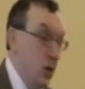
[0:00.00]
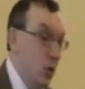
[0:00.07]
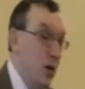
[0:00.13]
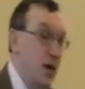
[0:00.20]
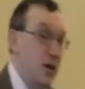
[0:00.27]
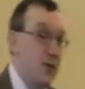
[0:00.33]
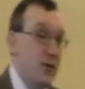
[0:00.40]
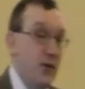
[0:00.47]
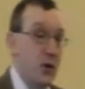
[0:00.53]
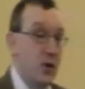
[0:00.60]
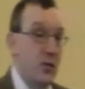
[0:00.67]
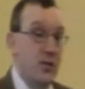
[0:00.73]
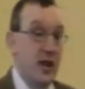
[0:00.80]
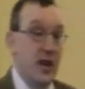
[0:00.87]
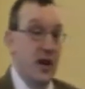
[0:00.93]
And we
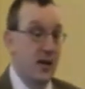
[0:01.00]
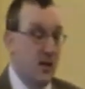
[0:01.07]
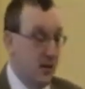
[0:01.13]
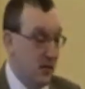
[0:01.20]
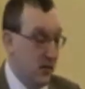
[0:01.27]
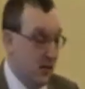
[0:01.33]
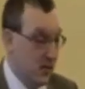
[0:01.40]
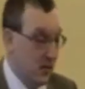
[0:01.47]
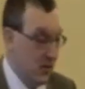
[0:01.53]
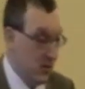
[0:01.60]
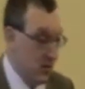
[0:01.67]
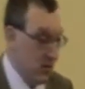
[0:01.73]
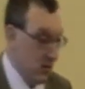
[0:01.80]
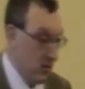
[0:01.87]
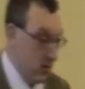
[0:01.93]
affirm then
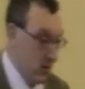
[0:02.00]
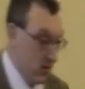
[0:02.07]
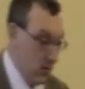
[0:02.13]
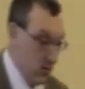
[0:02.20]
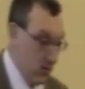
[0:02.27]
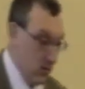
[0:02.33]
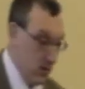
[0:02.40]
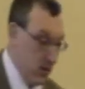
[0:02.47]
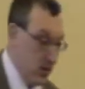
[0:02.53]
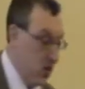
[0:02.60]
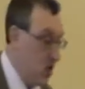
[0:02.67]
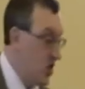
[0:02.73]
the